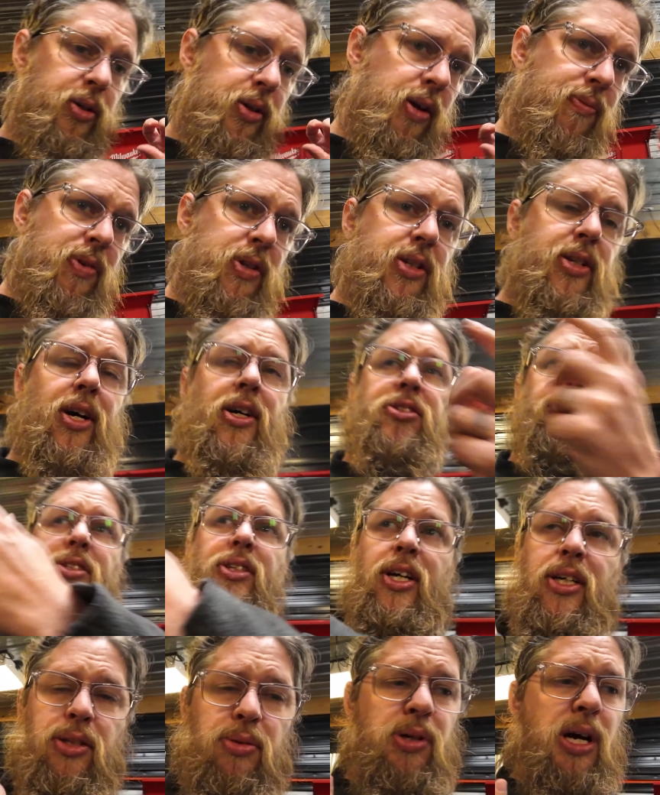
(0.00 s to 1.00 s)
If it doesn't,
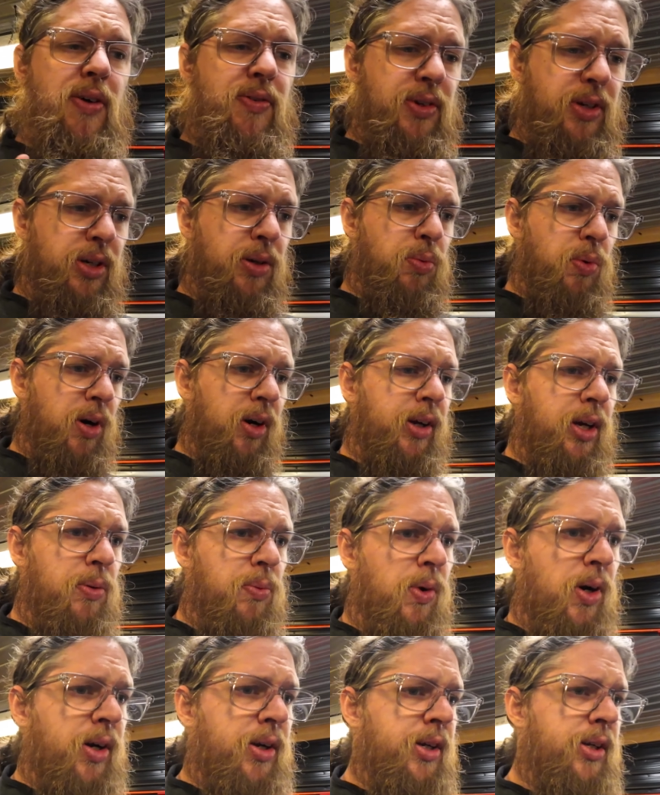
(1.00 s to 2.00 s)
I do have a good working
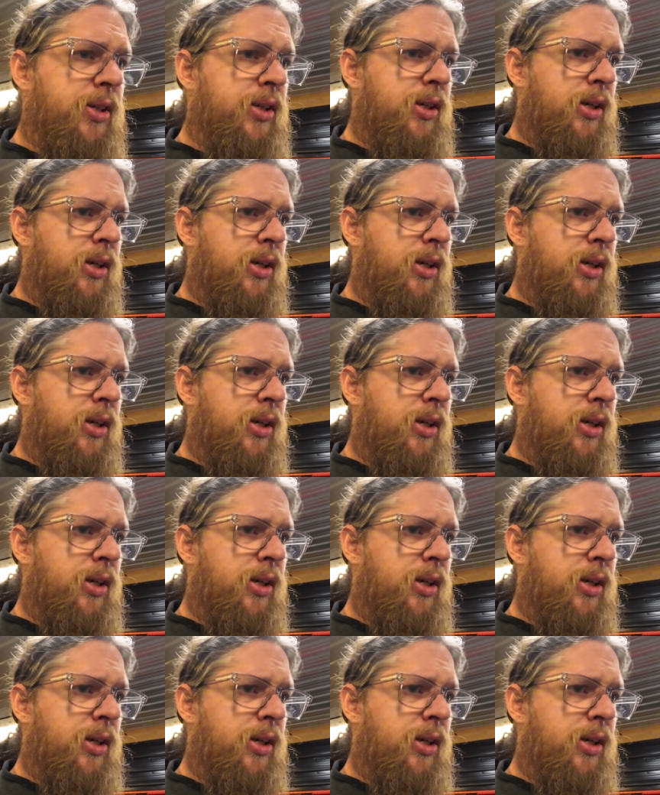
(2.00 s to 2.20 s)
one.